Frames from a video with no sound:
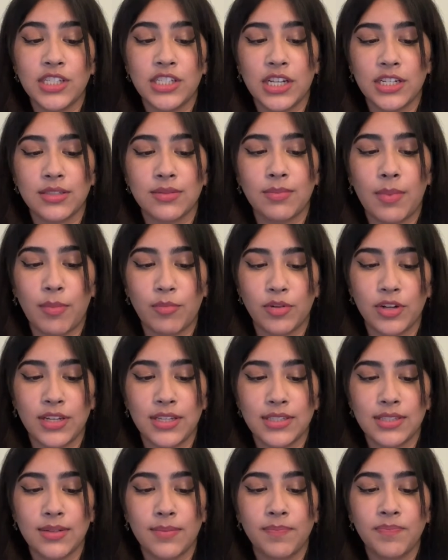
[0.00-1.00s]

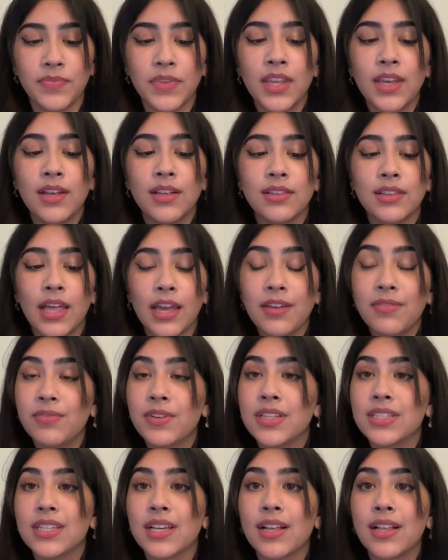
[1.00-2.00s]
memories. Life
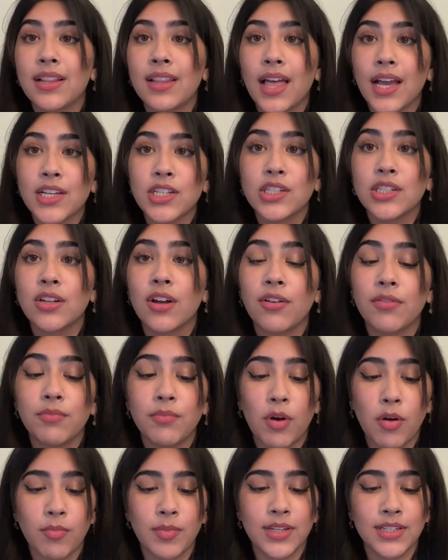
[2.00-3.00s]
is a collection of
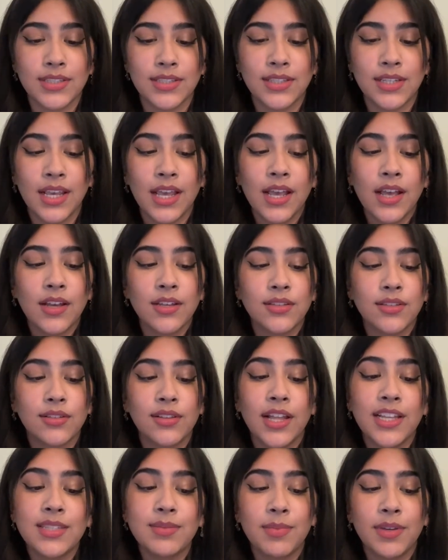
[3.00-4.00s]
moments, so
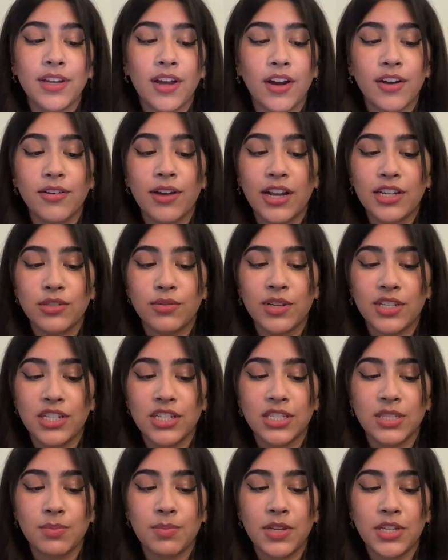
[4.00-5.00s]
let's make our
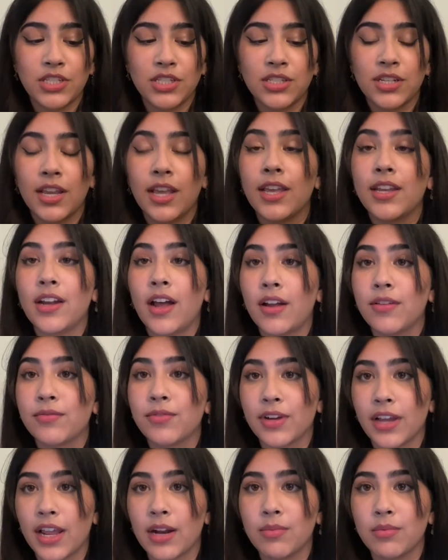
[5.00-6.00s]
graduation speech an
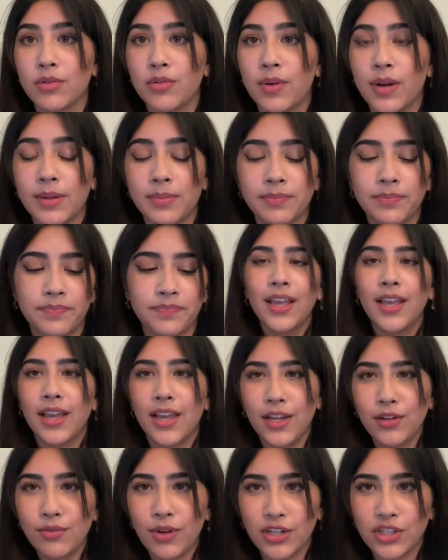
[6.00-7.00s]
unforgettable one.
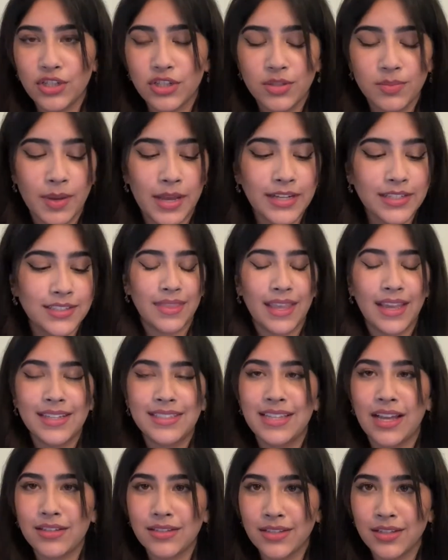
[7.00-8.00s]
In retrospect, it
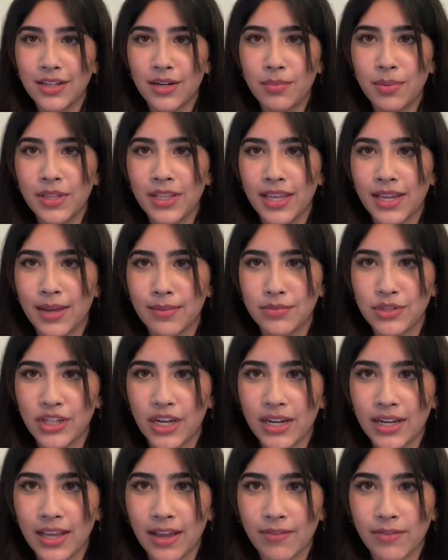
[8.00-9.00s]
sounds a little bit like I'm
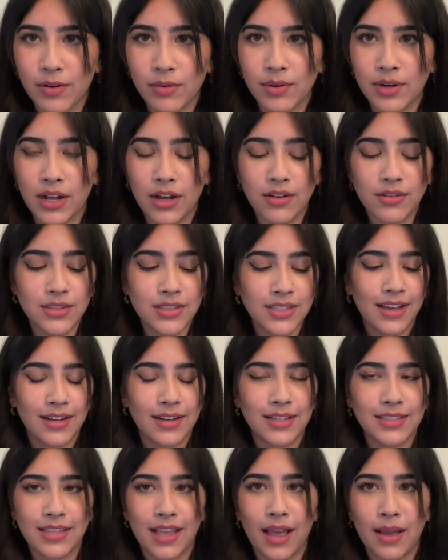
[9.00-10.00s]
shading everyone else
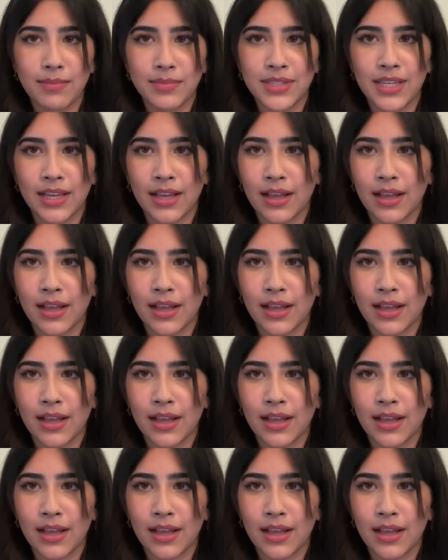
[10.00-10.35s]
because I'm saying